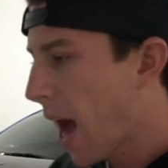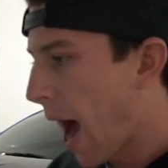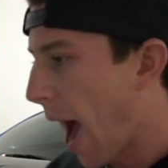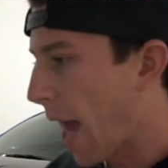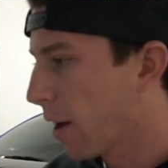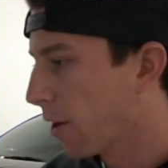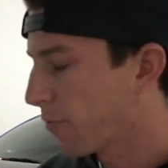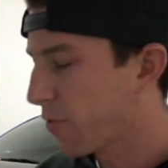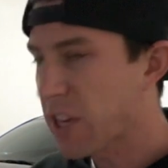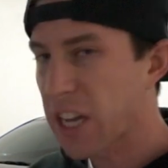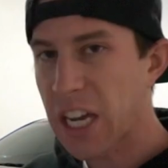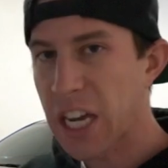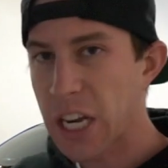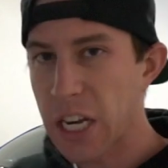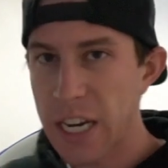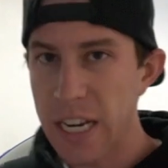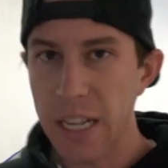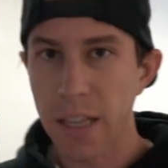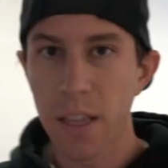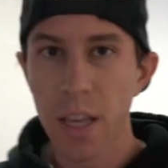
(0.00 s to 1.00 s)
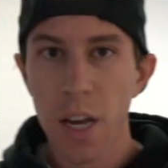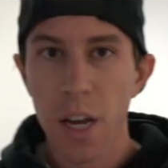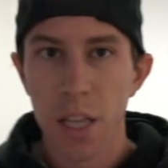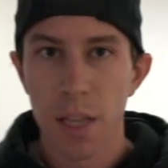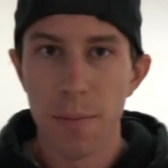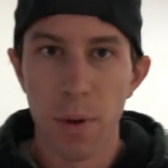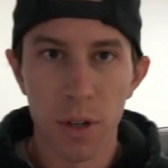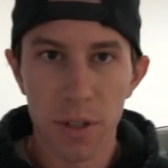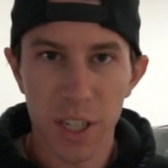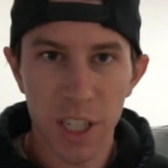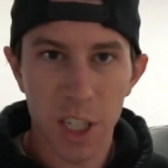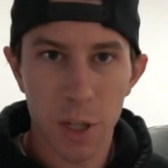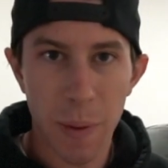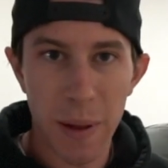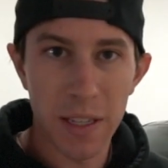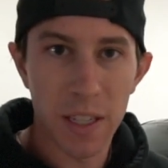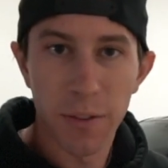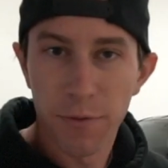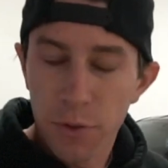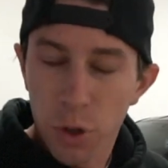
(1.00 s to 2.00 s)
I don't think you need the most
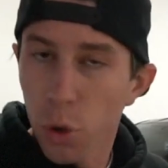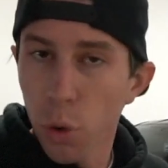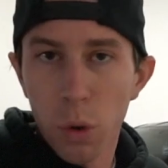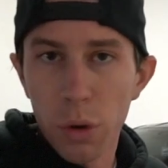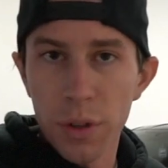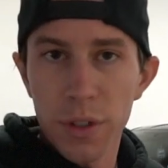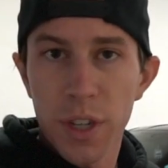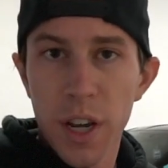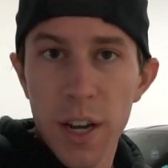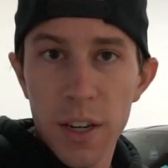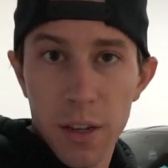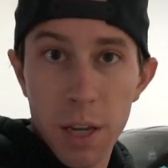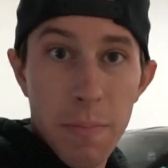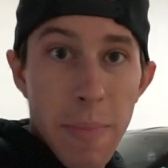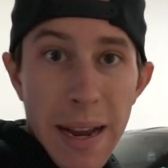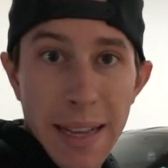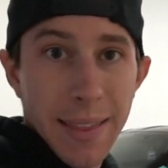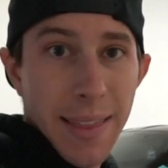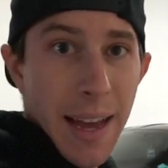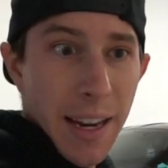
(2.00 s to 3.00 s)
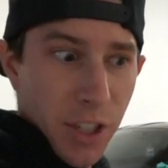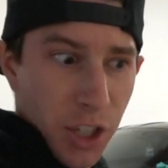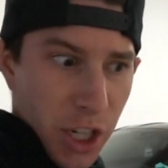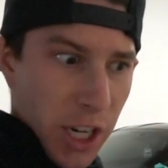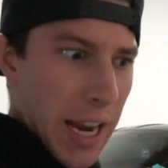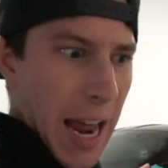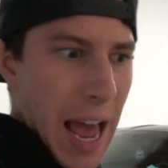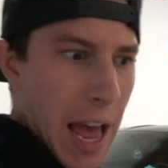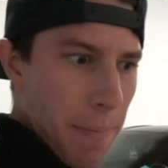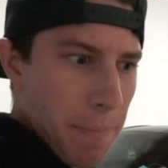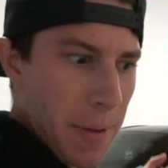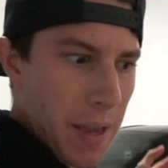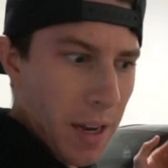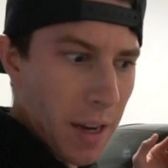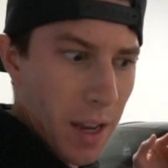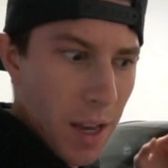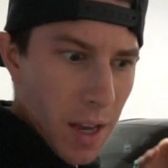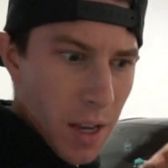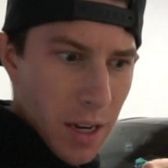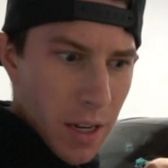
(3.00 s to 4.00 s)
expensive tools to make that shit happen
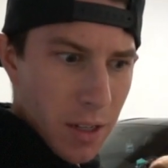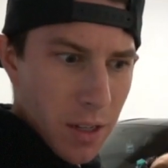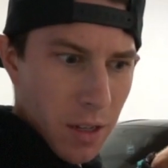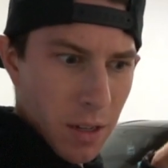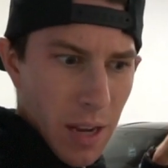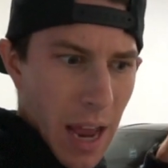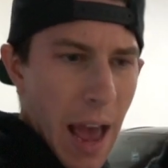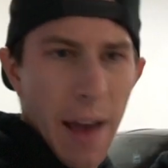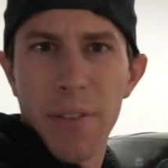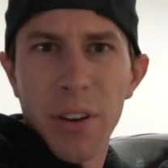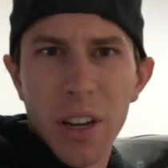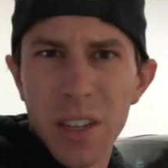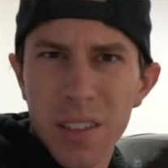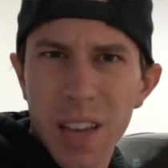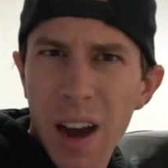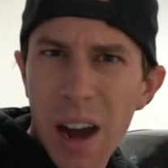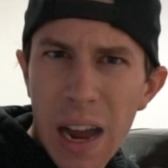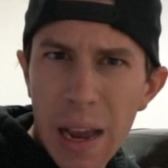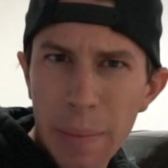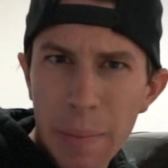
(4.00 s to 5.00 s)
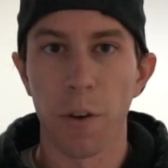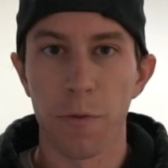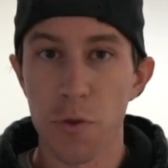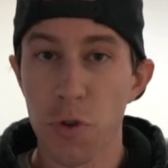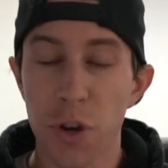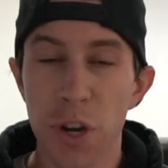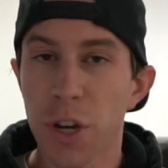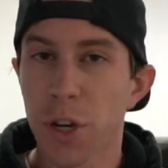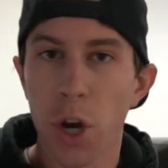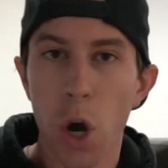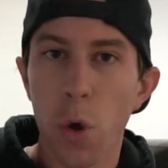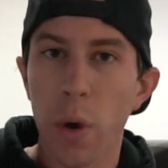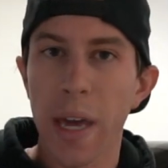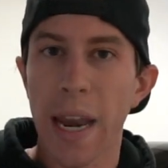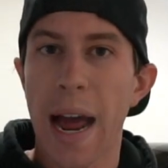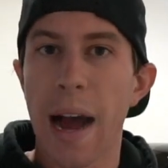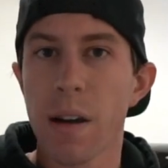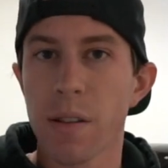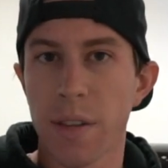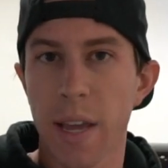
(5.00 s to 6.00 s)
to have a good time. You can go
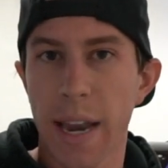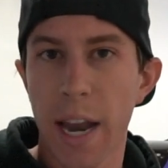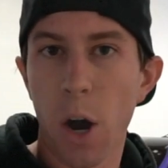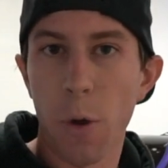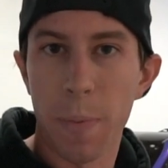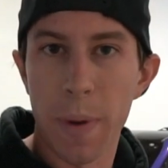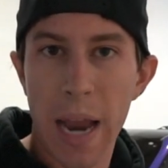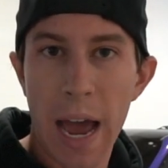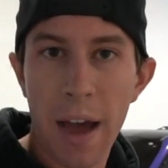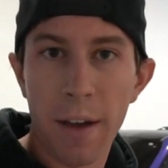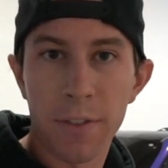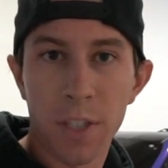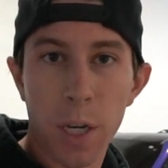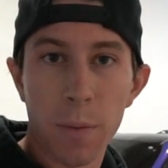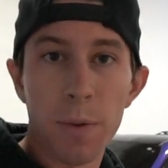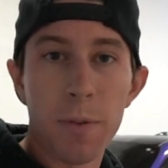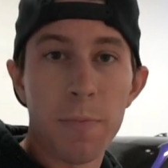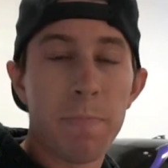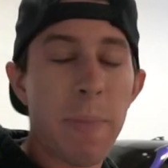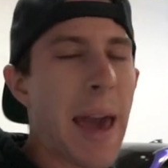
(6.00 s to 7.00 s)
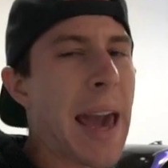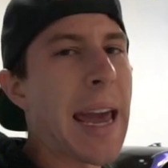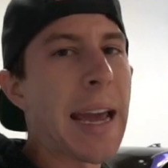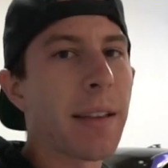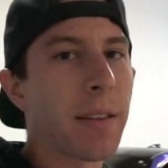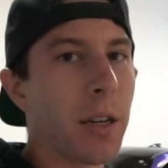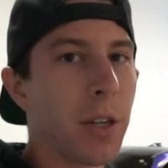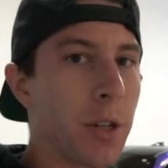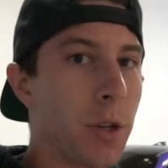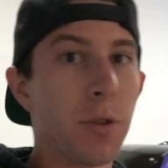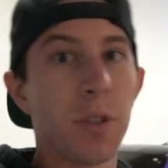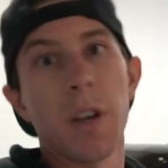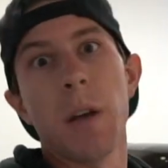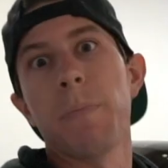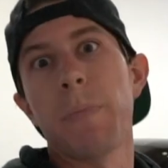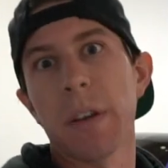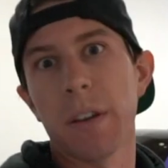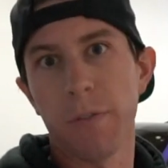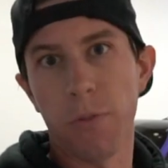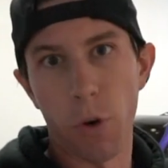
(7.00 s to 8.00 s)
get outside help and have someone pay to do
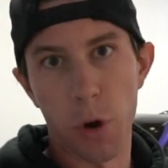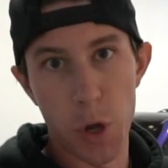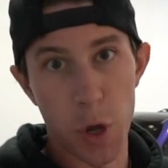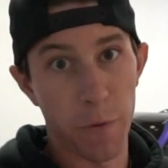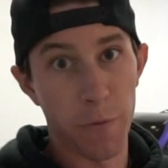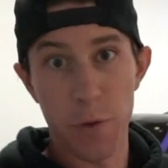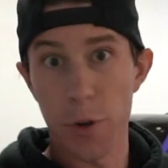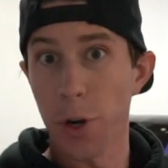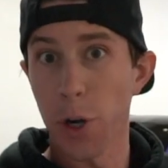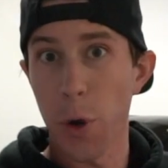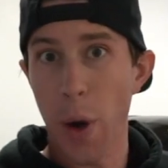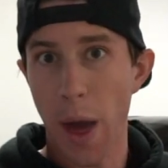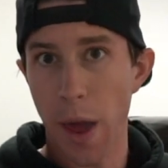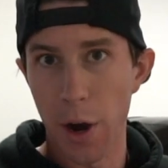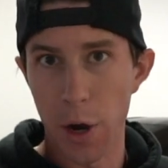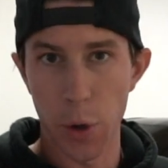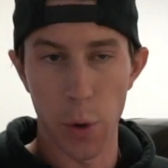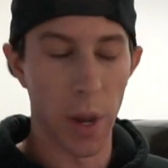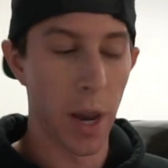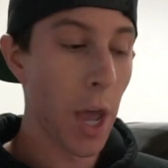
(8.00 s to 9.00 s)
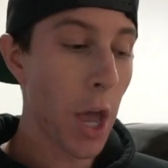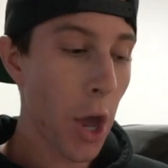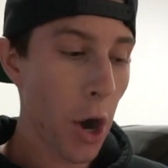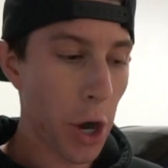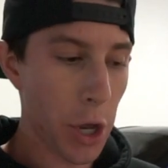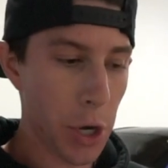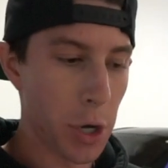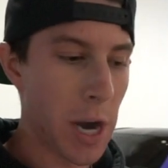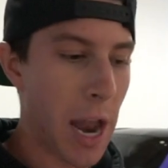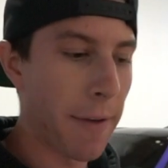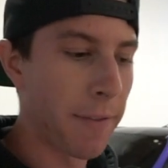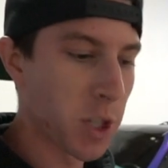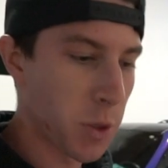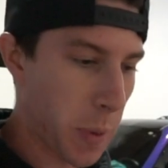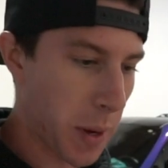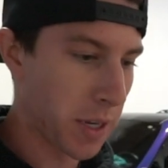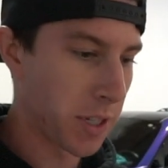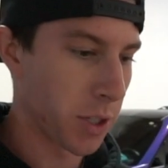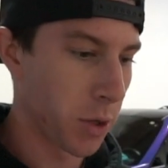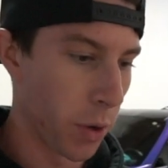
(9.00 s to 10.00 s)
something for you. You don't know how to do it, or you don't have the
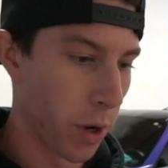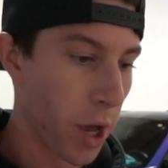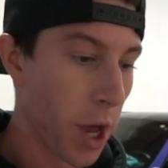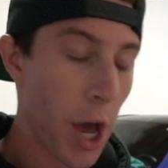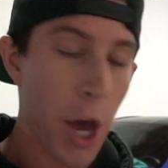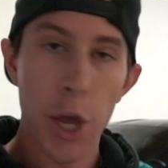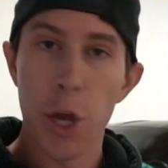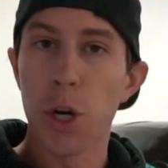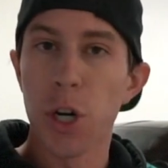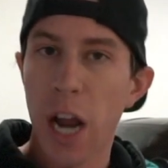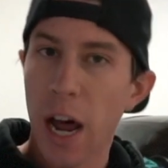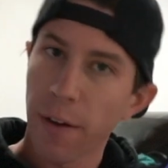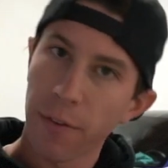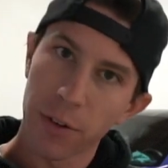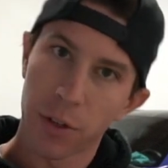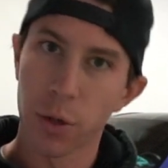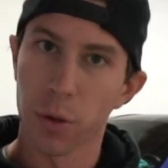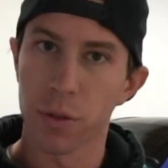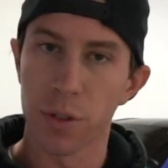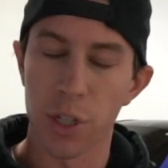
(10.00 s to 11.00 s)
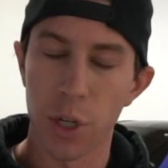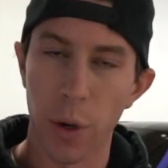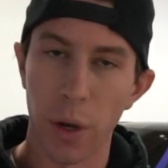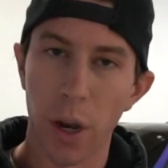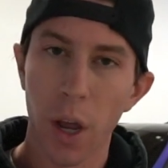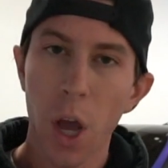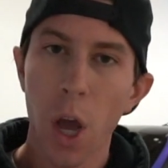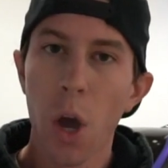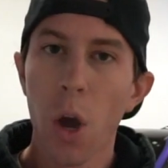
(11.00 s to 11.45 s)
space to it, you don't have the tools to do it.